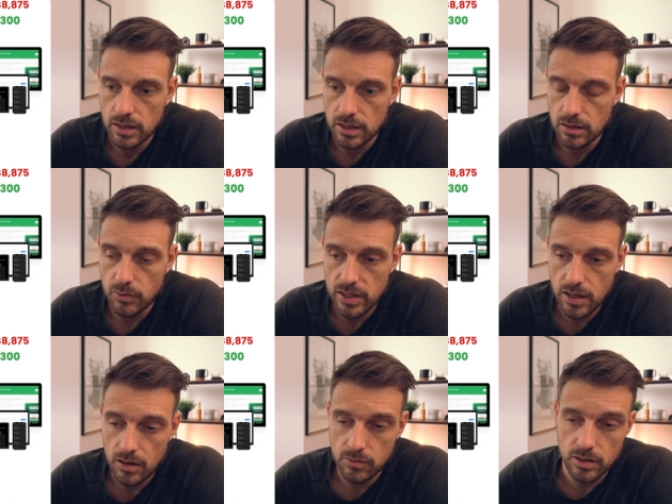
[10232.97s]
like right
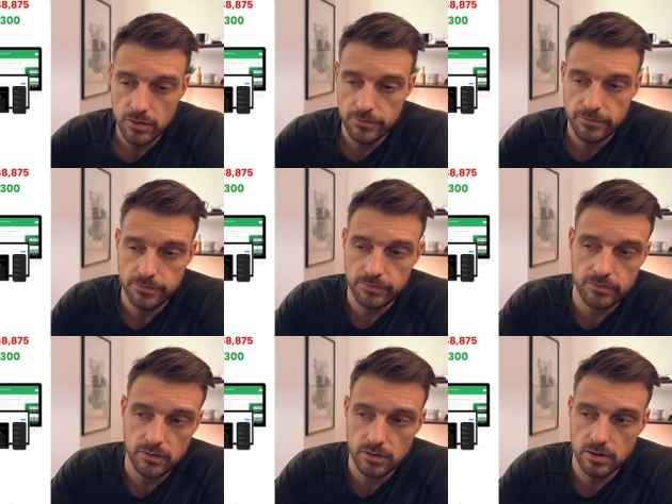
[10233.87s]
now, if
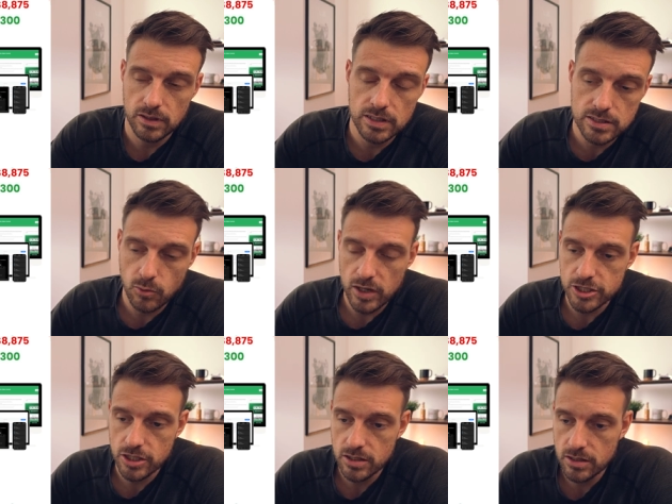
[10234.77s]
this
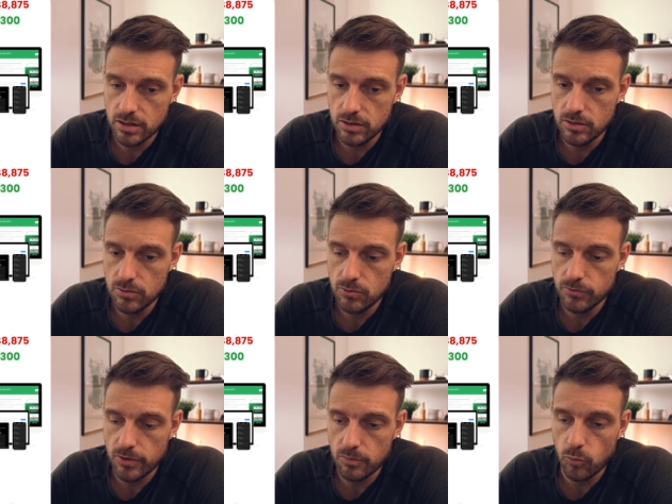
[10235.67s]
question,
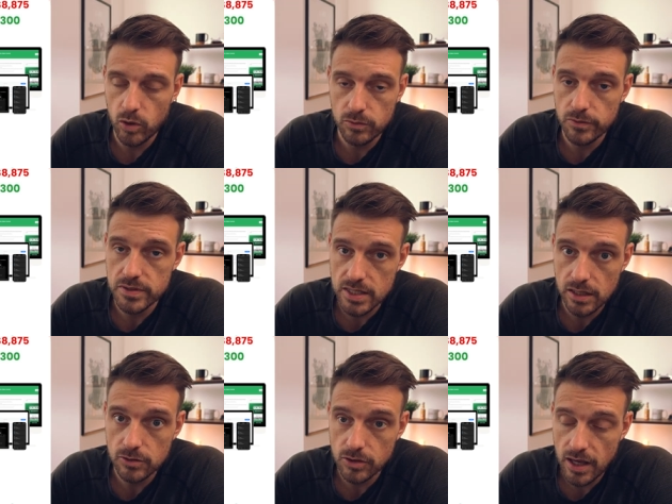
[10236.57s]
you from what we've
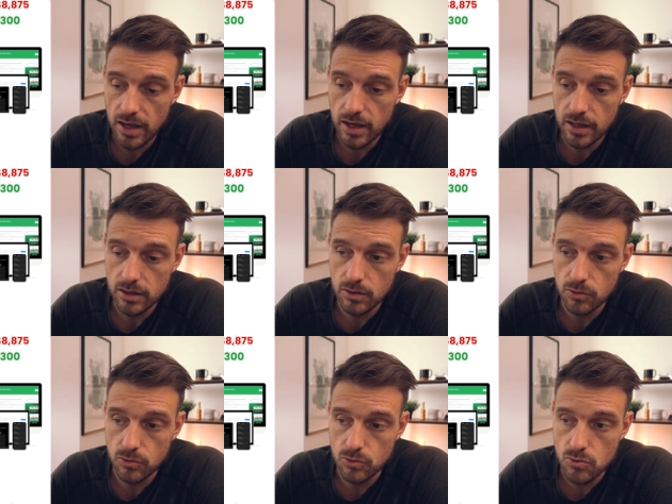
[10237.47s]
seen today,
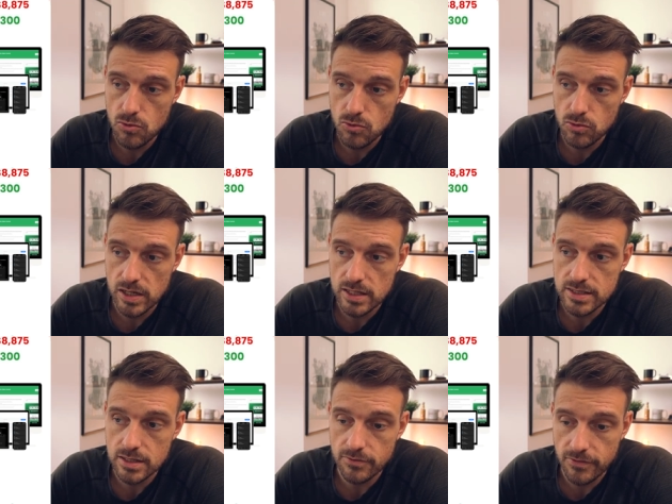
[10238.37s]
you didn't
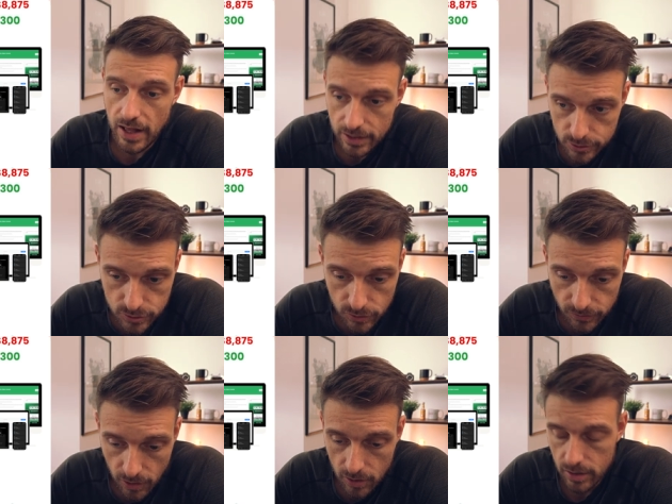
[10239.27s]
see the value so
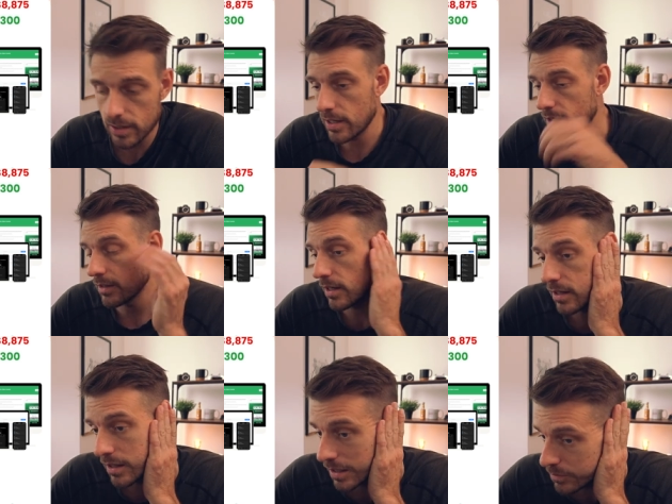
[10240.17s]
far, I,
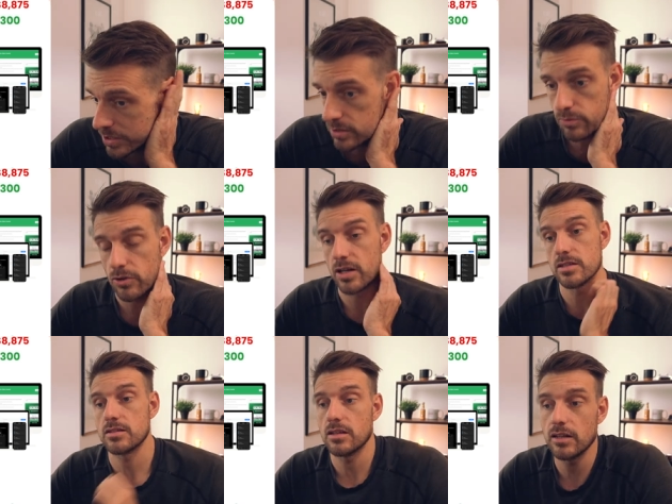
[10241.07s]
I I'd be
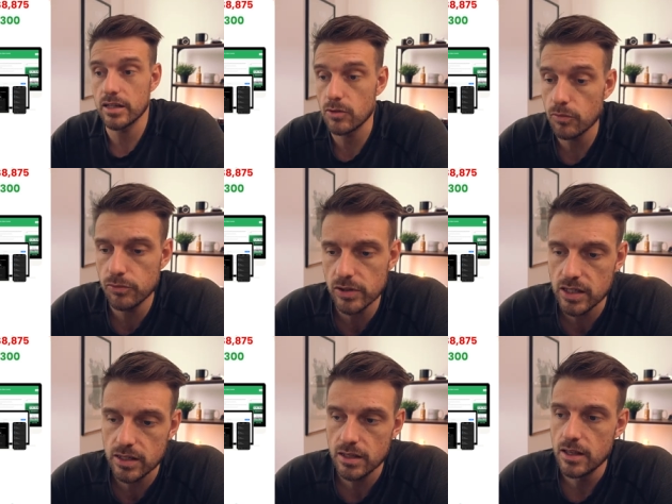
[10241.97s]
surprised. Like
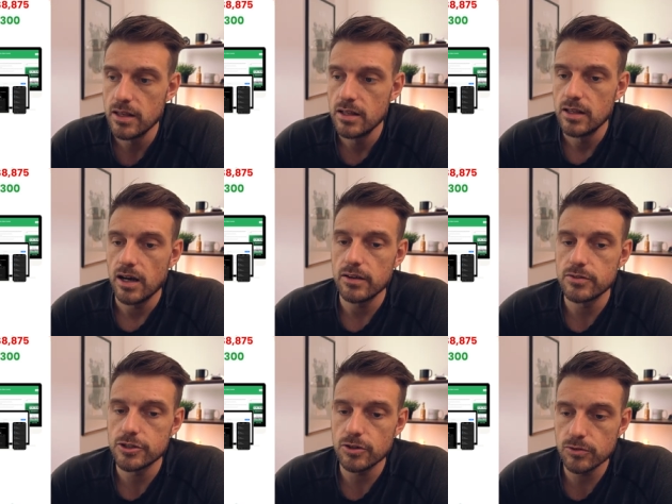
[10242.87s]
hopefully,
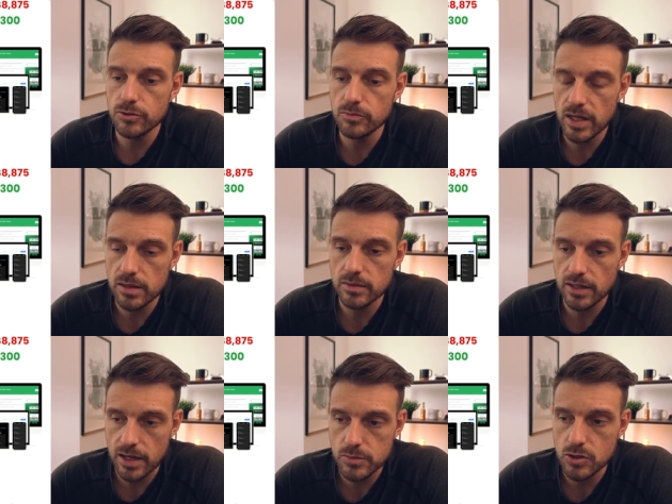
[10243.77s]
I've shown you many
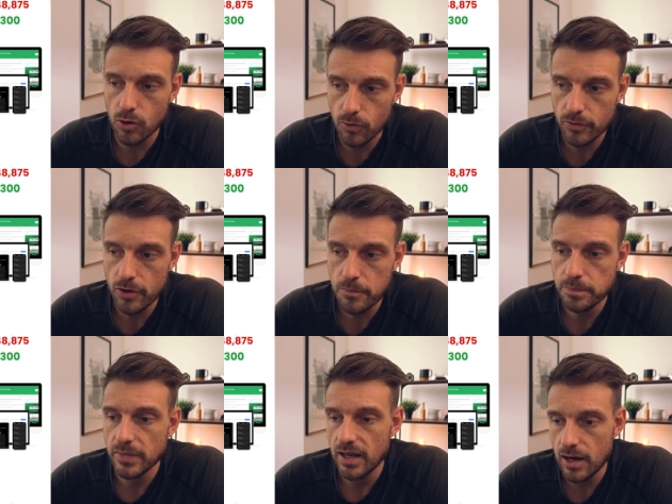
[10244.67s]
times over
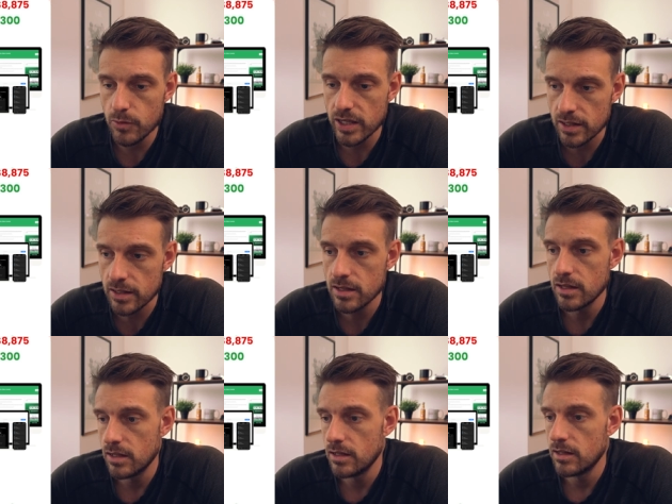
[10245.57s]
how we can
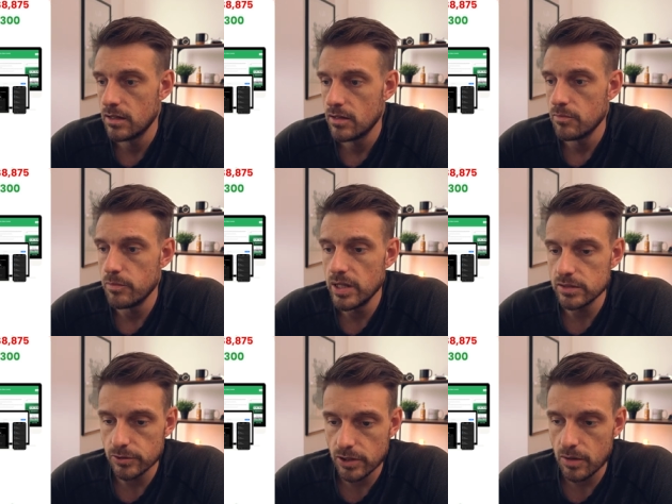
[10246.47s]

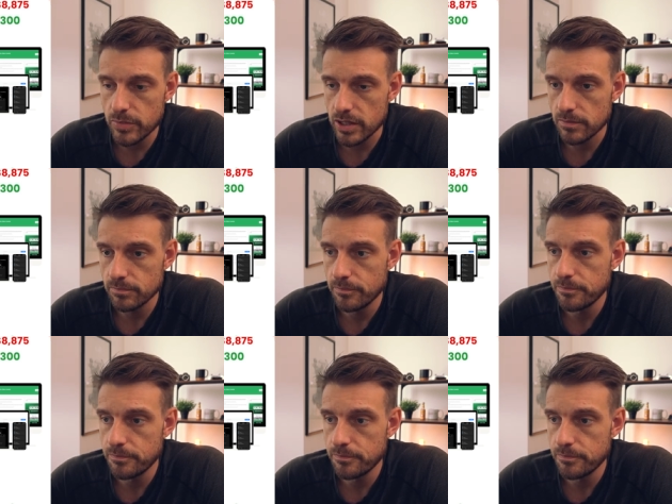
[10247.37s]
build your company